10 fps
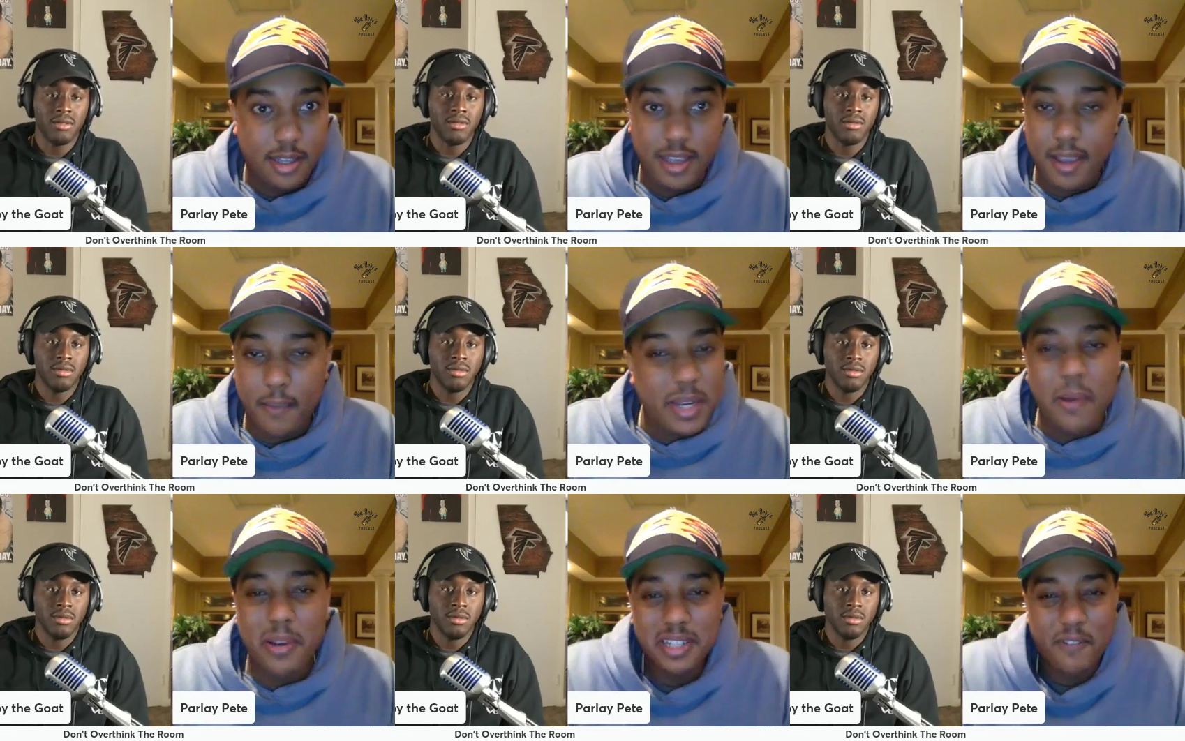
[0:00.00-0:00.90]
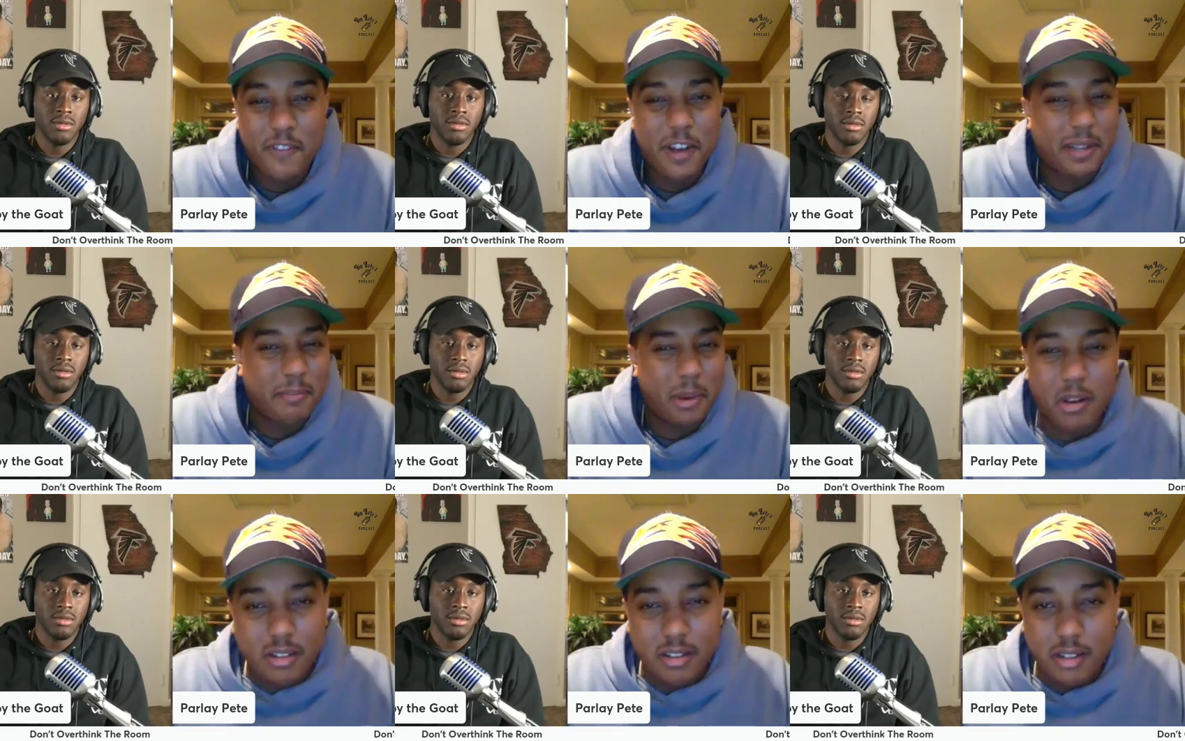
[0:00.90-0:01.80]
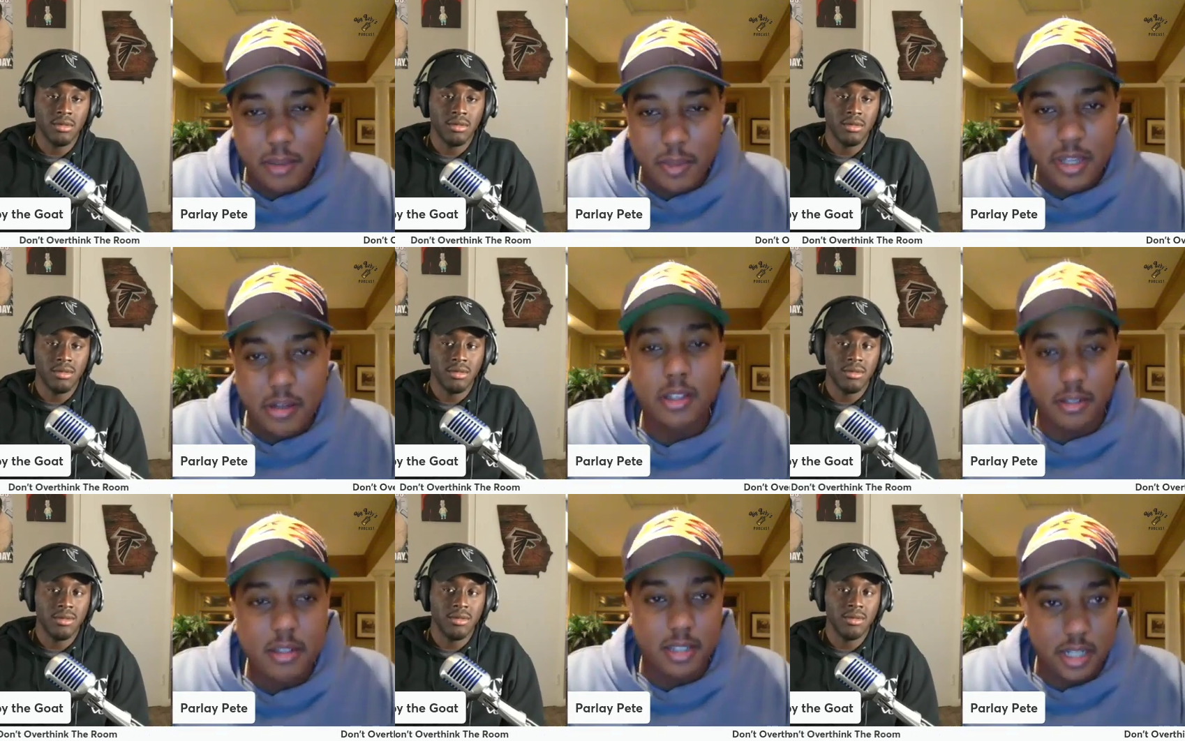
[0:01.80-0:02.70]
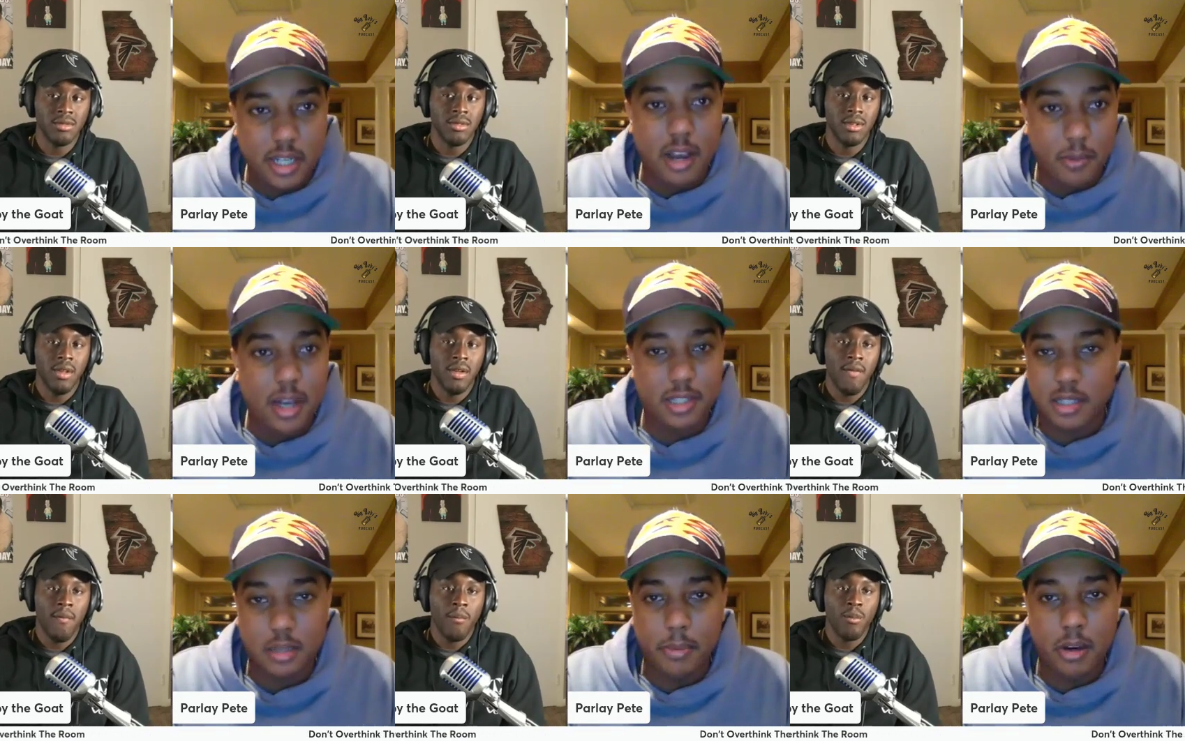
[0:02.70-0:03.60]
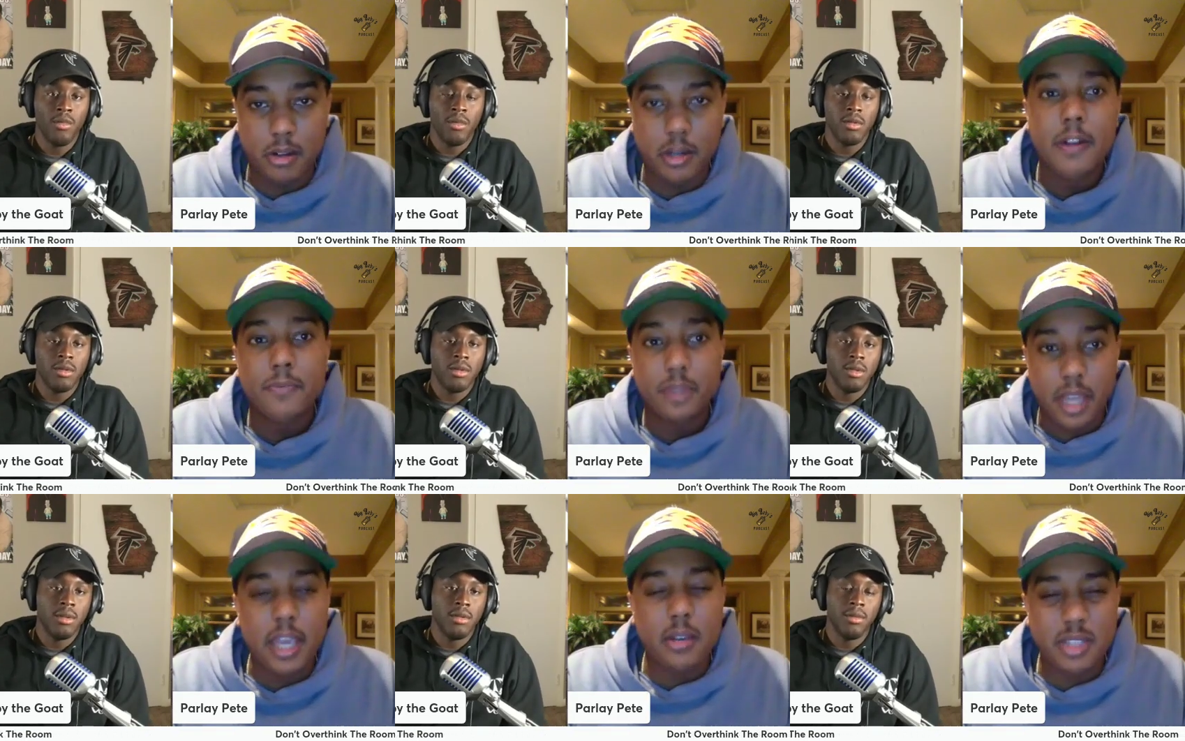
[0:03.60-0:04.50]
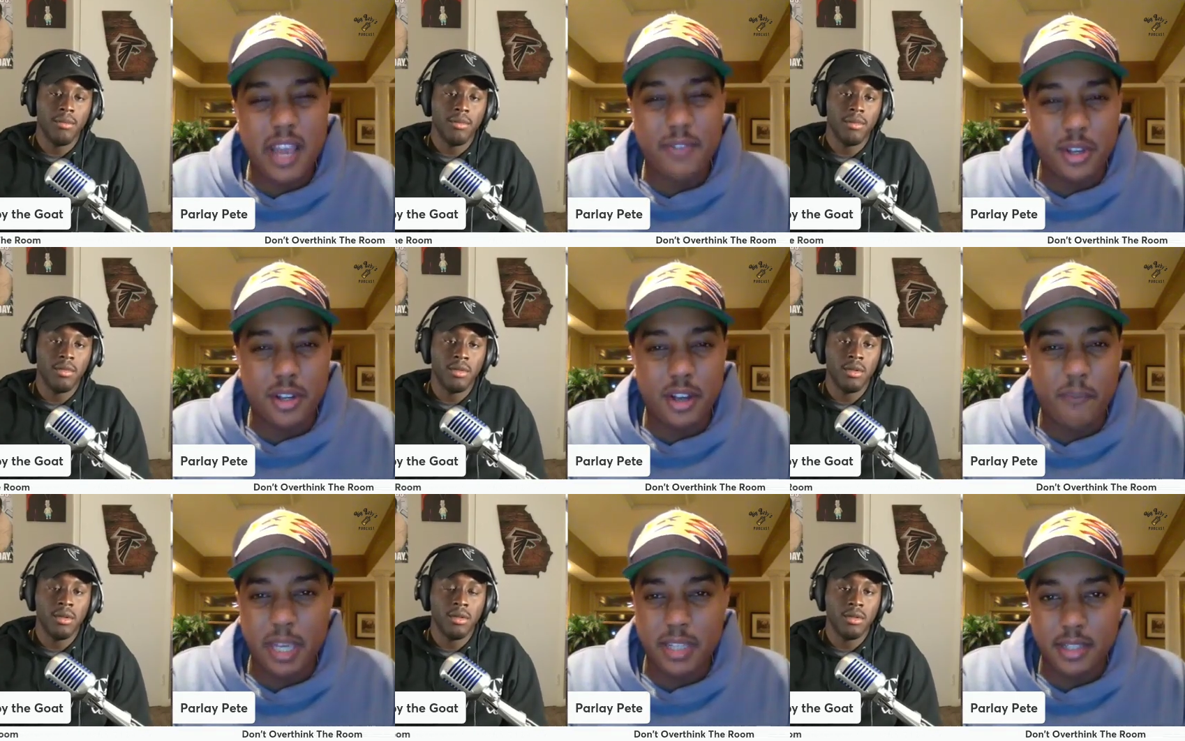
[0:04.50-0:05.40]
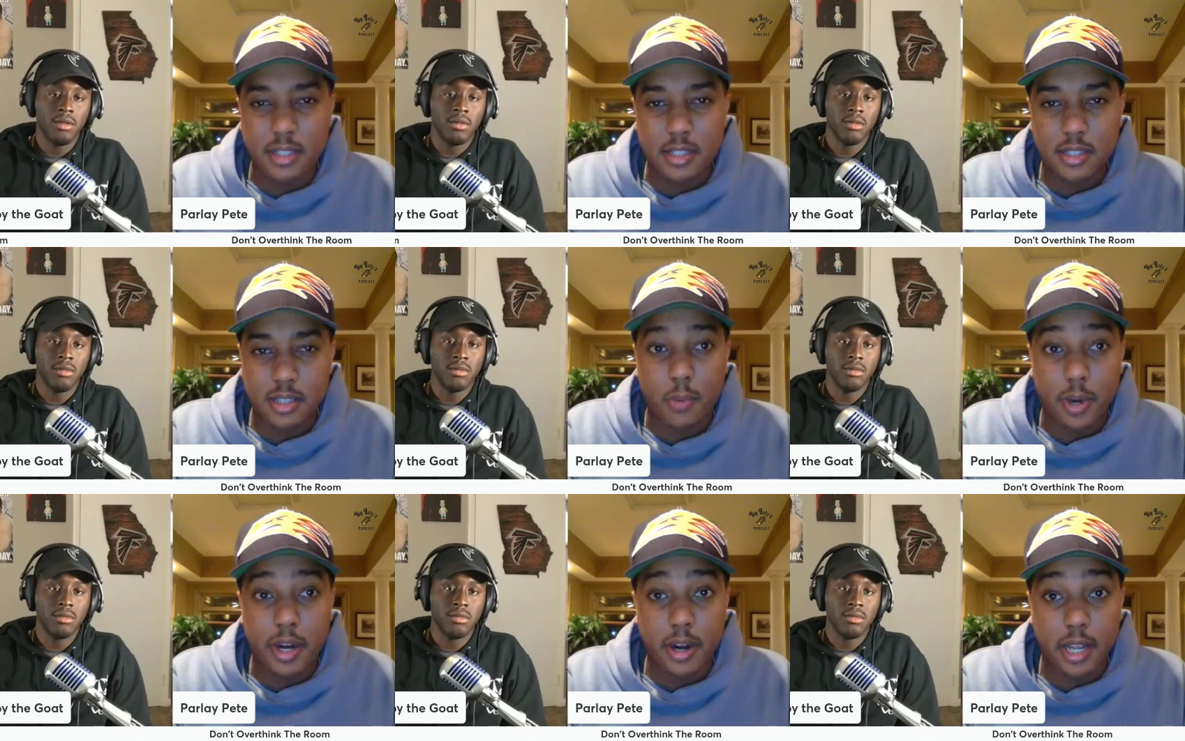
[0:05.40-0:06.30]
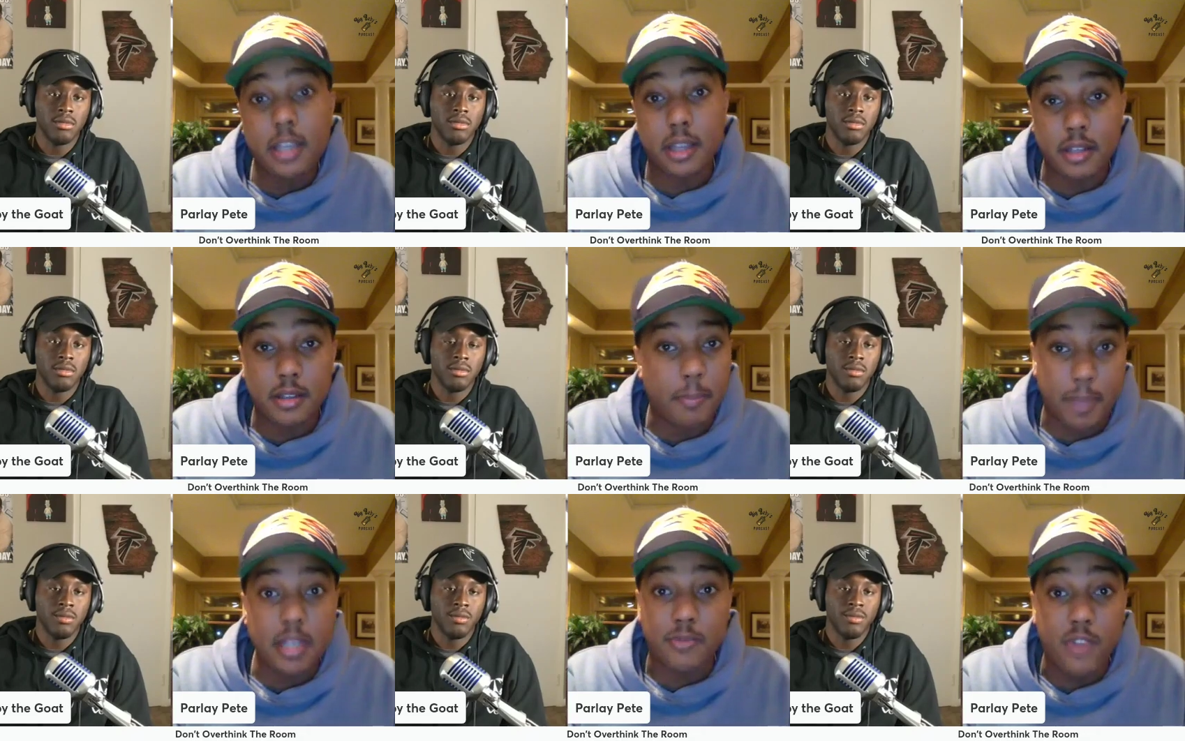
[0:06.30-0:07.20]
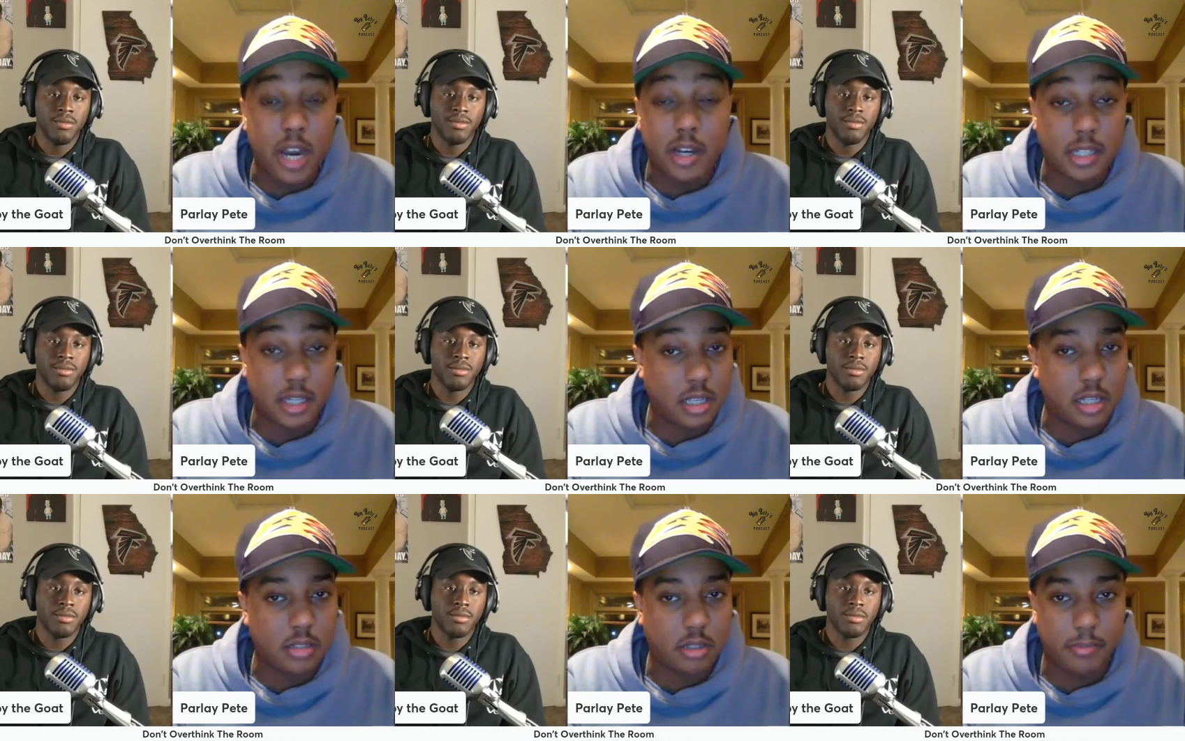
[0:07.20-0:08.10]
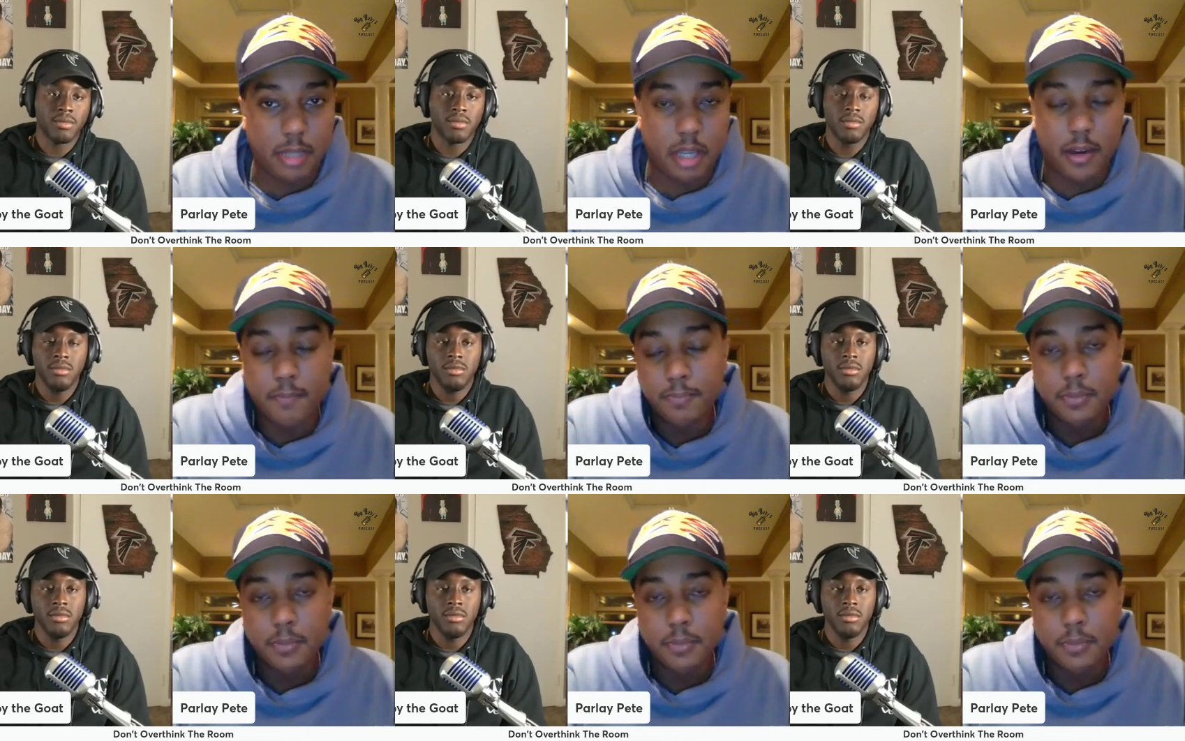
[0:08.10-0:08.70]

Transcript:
Speaker 1: and we know he's a fucking baller. Like we know that Deshaun Watson's a baller. The Eagles have good enough pieces to where he could be very successful up there.